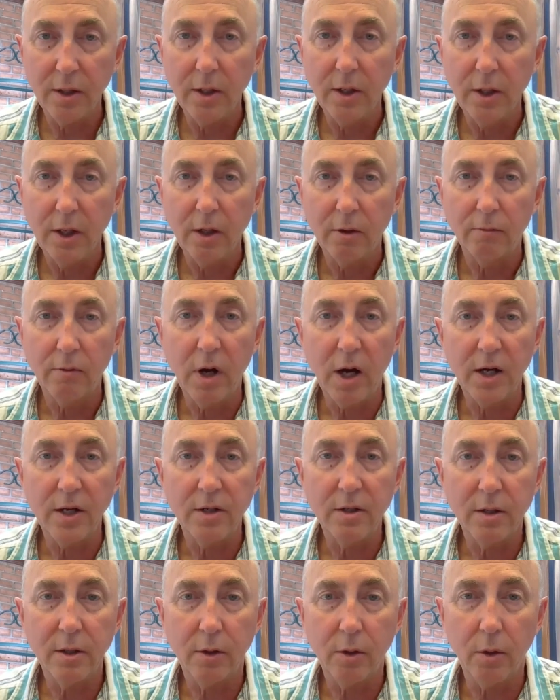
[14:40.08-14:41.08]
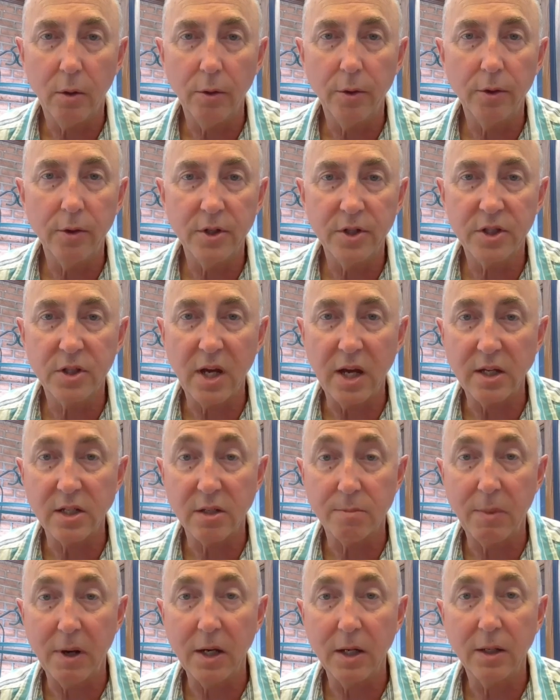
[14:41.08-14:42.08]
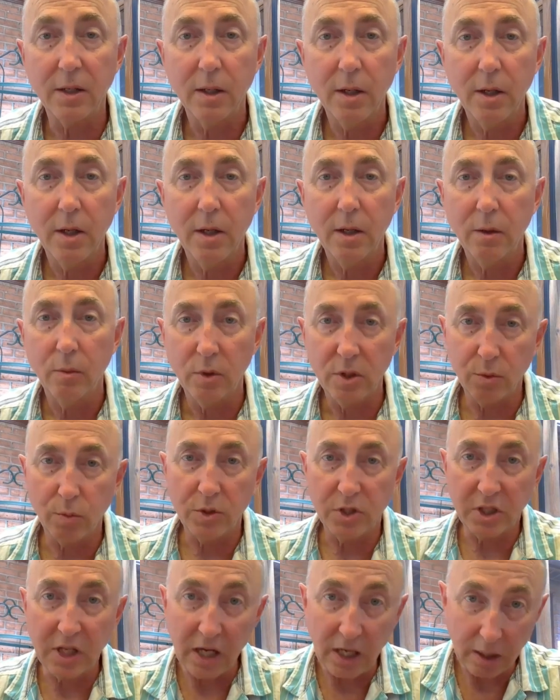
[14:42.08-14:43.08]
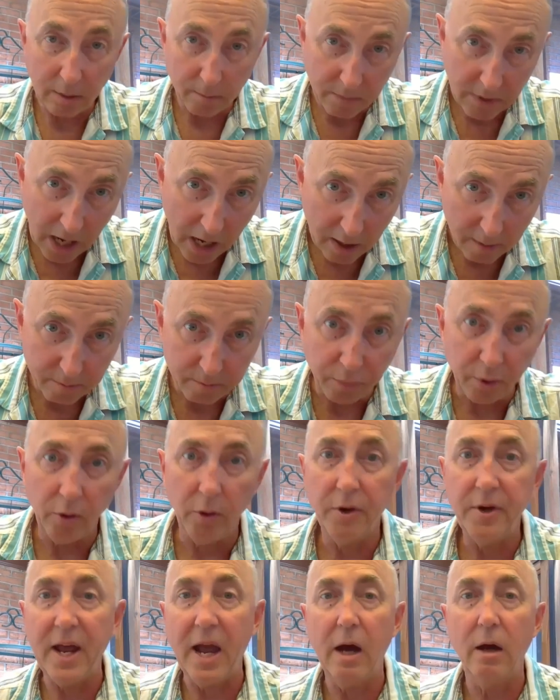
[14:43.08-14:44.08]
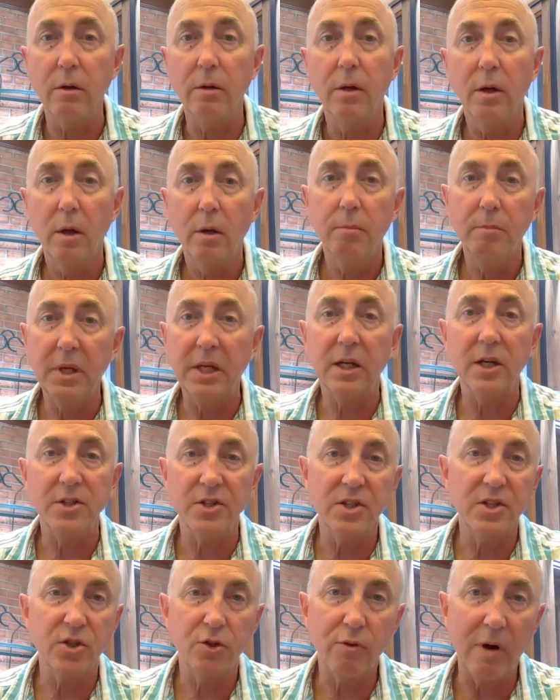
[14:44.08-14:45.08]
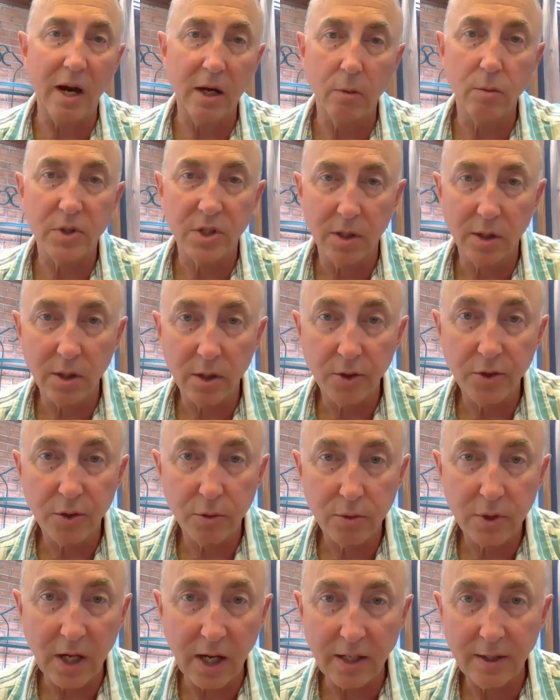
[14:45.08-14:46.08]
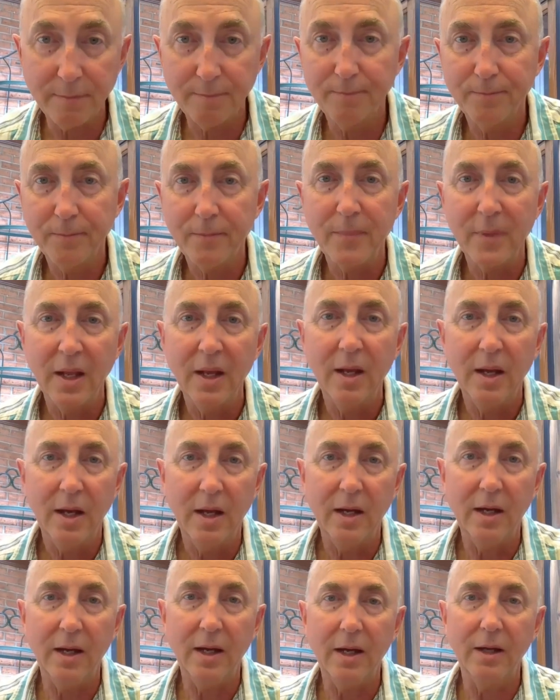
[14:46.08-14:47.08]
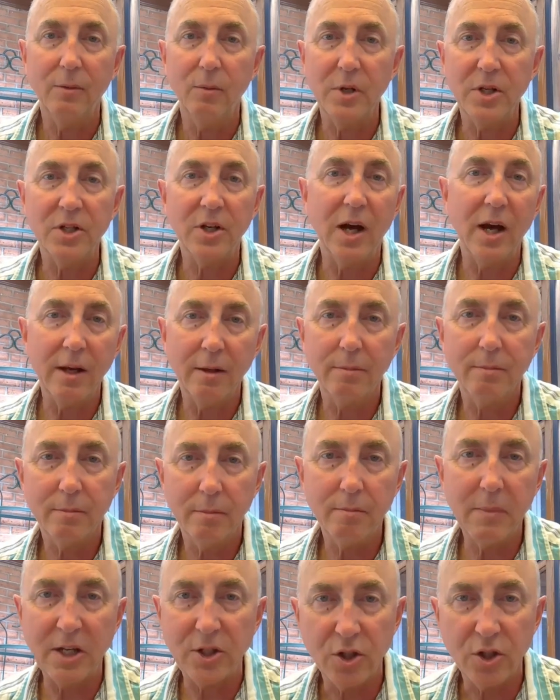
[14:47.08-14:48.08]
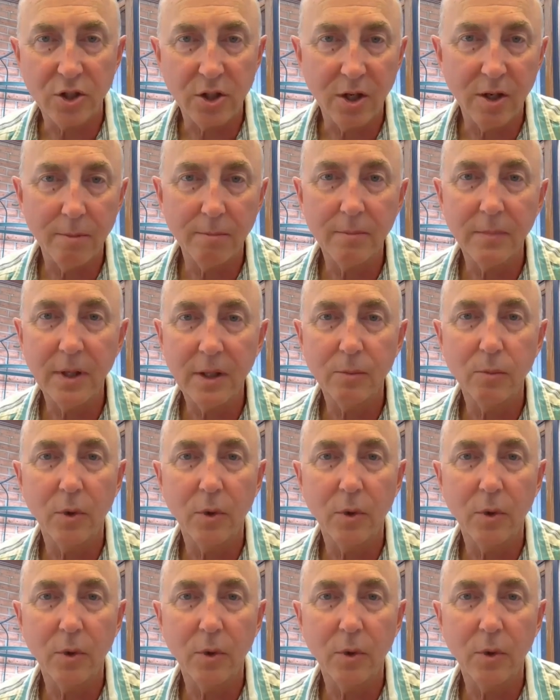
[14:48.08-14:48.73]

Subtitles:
rod holder, his sand spike, which was getting not pulled down because his drag was a little too tight, which I mentioned to him one